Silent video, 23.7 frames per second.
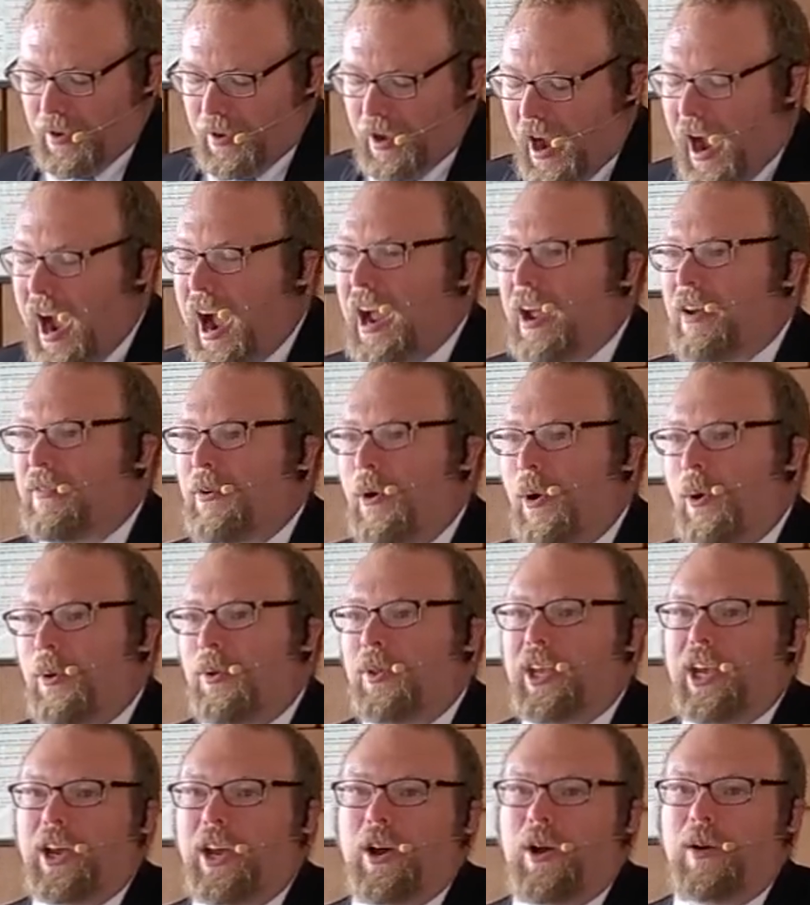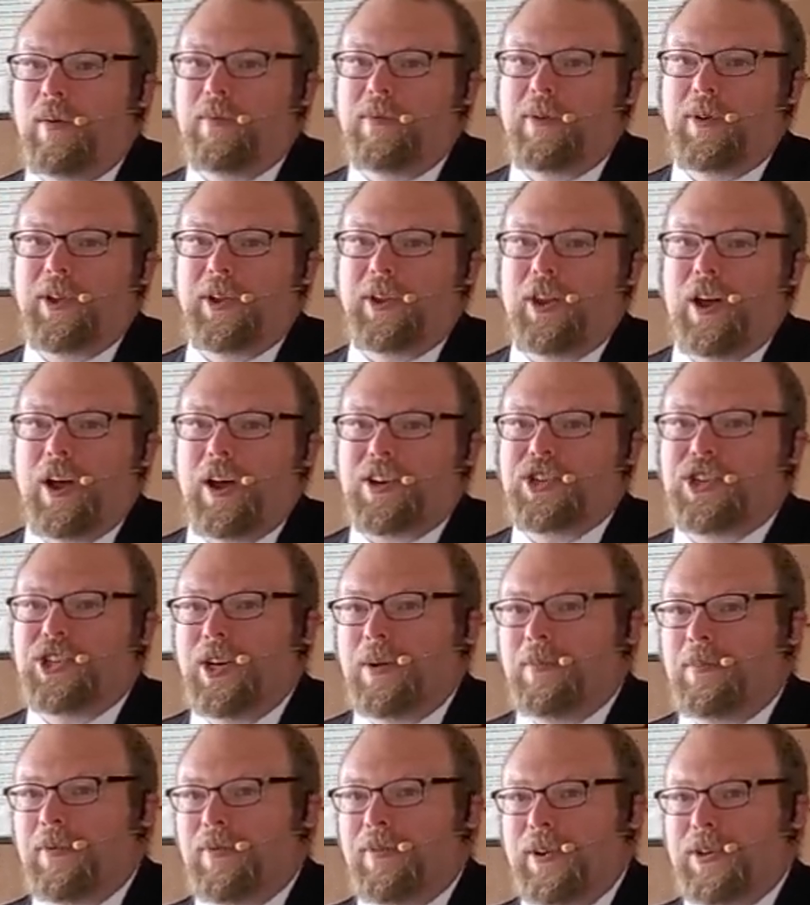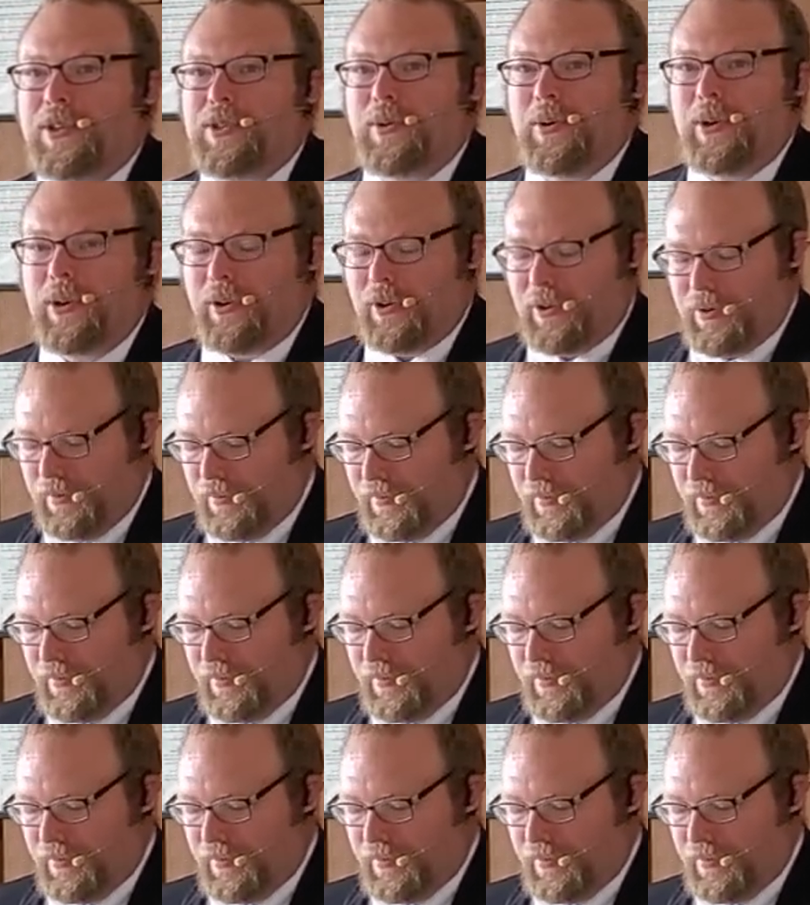I have only come for the lost sheep of Israel.